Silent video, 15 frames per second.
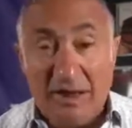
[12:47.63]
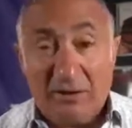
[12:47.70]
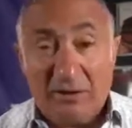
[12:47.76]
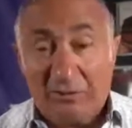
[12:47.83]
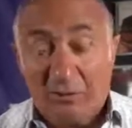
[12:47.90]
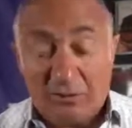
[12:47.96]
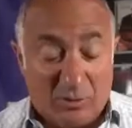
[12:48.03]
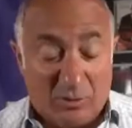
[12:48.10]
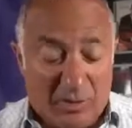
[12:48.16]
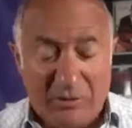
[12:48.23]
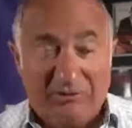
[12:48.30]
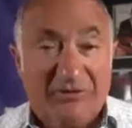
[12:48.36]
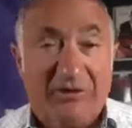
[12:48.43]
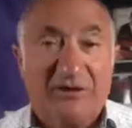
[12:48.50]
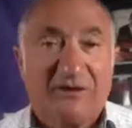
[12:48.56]
I thought, well, why am I
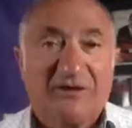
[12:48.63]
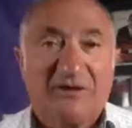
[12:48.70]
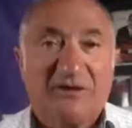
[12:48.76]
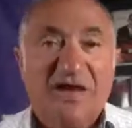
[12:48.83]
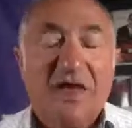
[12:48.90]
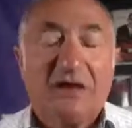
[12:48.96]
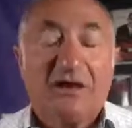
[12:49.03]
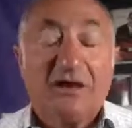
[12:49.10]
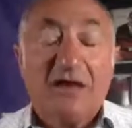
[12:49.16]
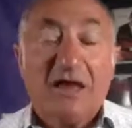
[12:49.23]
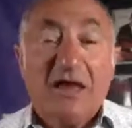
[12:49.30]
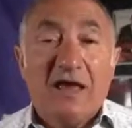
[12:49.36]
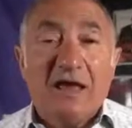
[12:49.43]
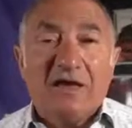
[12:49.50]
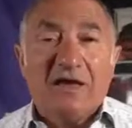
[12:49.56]
feeling so down? And
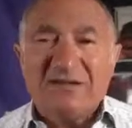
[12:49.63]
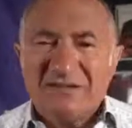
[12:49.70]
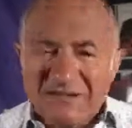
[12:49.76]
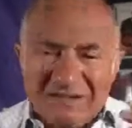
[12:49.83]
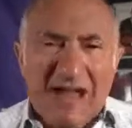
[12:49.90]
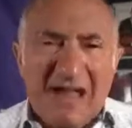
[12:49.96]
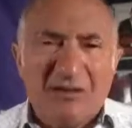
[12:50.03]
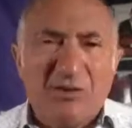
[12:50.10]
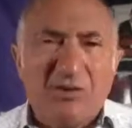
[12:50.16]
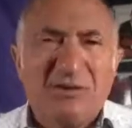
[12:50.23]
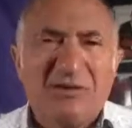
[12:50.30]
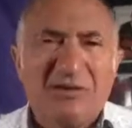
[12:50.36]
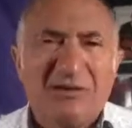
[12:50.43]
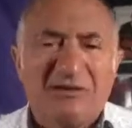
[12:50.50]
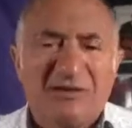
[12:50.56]
he said, start doing
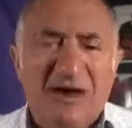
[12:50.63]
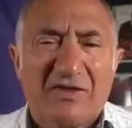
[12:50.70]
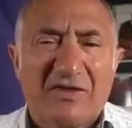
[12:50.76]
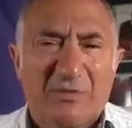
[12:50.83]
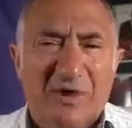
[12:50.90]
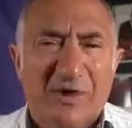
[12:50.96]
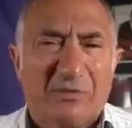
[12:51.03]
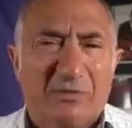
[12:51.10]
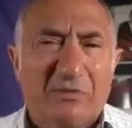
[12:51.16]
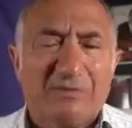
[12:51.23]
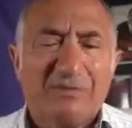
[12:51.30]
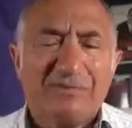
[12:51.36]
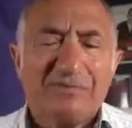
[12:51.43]
things for other people.